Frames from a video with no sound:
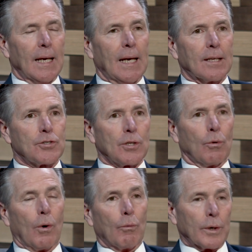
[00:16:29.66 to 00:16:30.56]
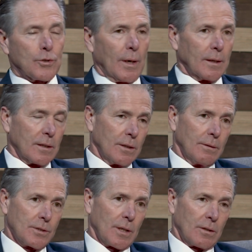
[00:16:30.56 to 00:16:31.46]
And so, what we're trying to
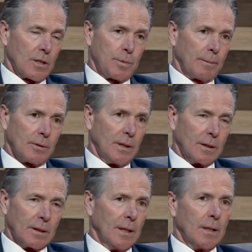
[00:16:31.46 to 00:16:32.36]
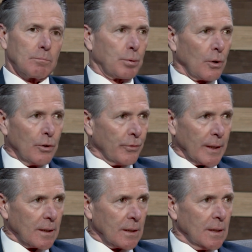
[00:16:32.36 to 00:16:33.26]
do is encourage people look, prove
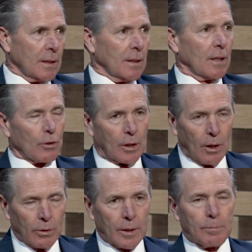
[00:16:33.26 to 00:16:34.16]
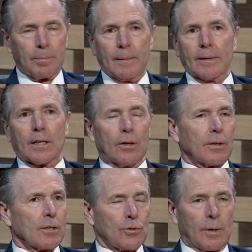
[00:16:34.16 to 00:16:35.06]
it. You know, go to the go
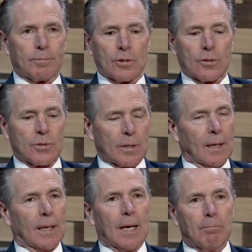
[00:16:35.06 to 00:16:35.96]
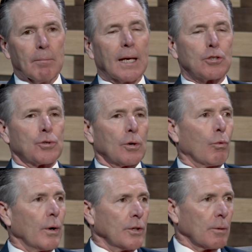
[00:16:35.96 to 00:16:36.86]
to the scriptures and make sure
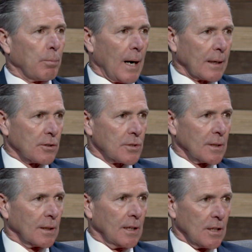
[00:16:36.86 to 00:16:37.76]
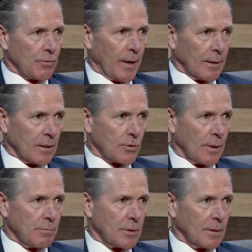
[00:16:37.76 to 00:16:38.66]
what you're practicing is found in
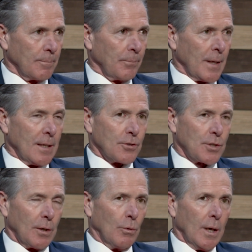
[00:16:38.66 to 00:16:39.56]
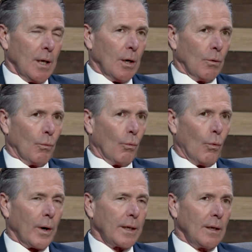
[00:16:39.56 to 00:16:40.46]
scripture. So,
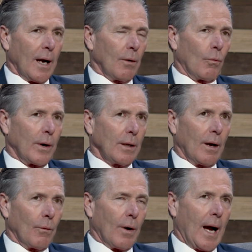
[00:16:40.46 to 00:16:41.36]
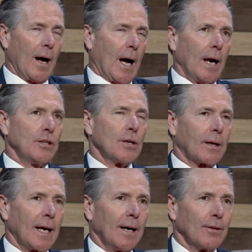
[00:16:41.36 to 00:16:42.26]
what do you what do you, how, how do you
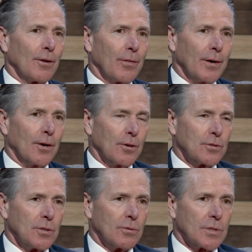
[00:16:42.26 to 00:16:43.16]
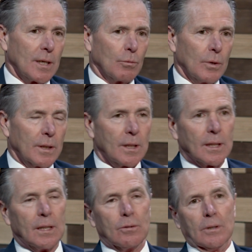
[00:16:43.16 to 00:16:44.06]
counter those who say, well,
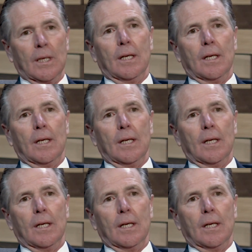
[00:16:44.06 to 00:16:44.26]
you know,